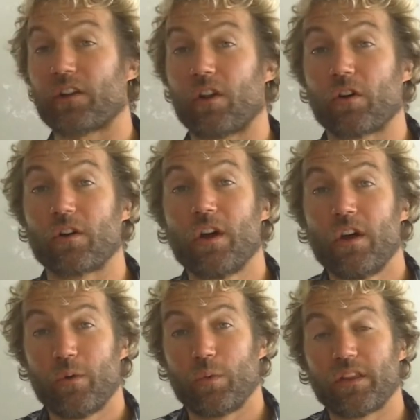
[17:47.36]
along
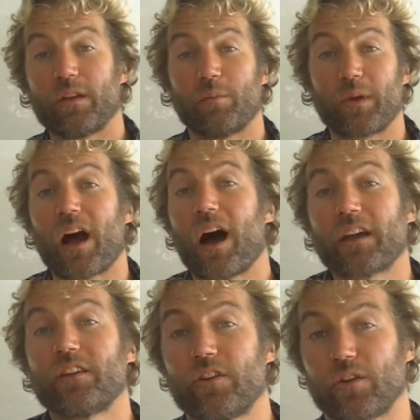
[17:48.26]
with it
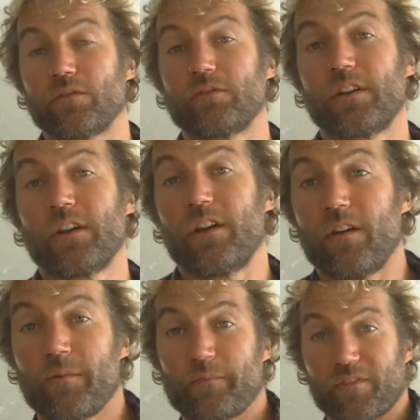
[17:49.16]
behind you
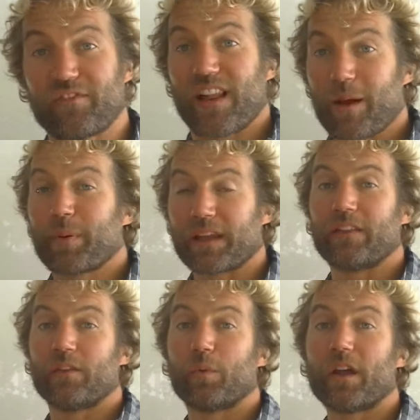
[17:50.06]
flapping
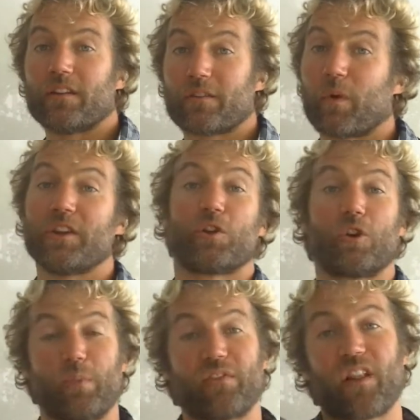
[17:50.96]
in the wind when you
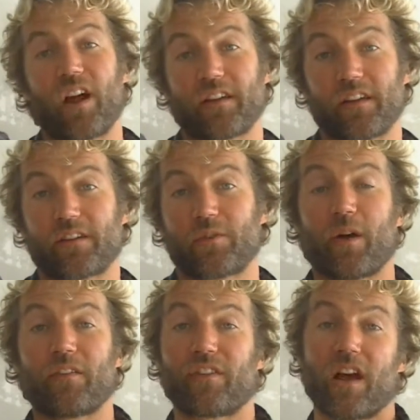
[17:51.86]
could be flying it because
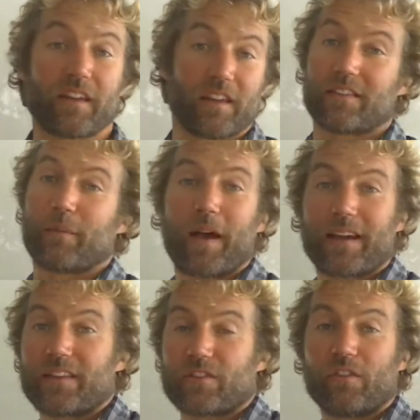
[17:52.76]
by flying it the
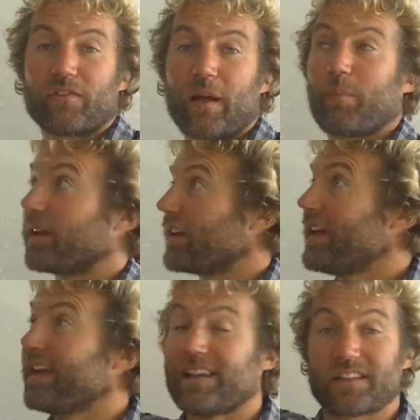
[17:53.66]
back end's not flapping
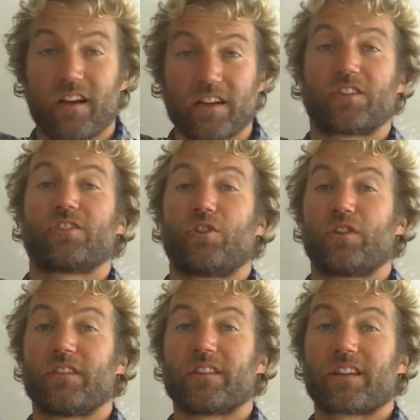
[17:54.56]
it's nice and
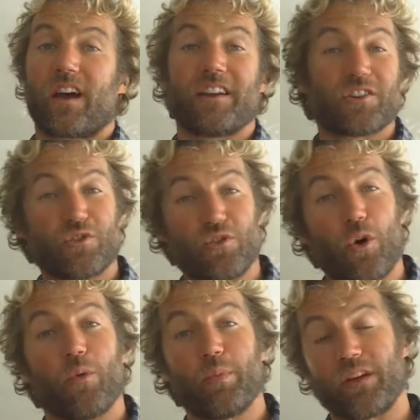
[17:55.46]
solid in the sky and it's
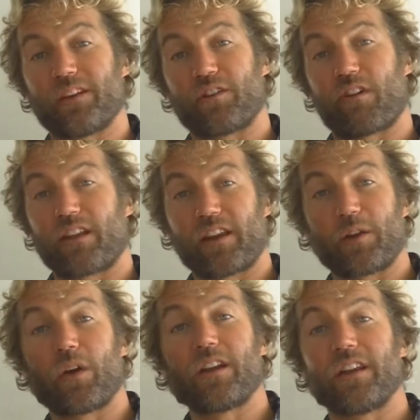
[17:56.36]
not being degraded
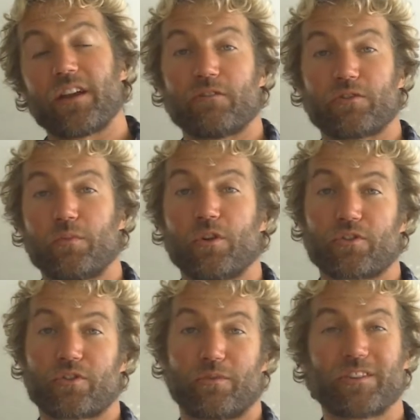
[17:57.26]
anywhere near as
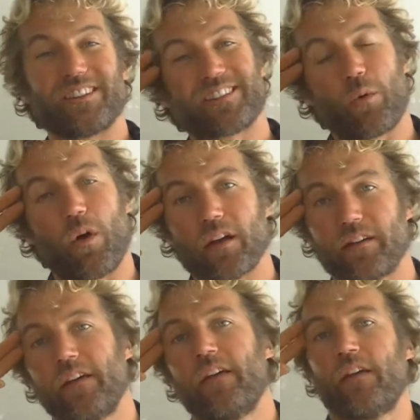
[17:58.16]
much which is
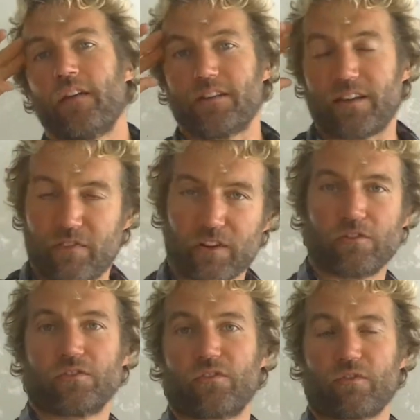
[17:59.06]
quite
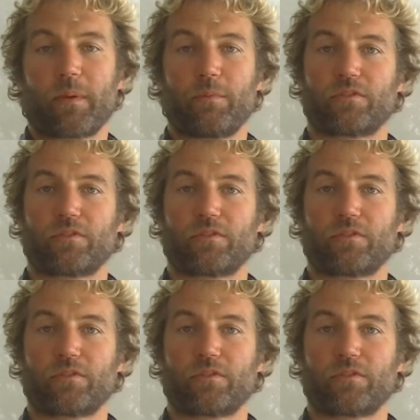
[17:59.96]
difficult for people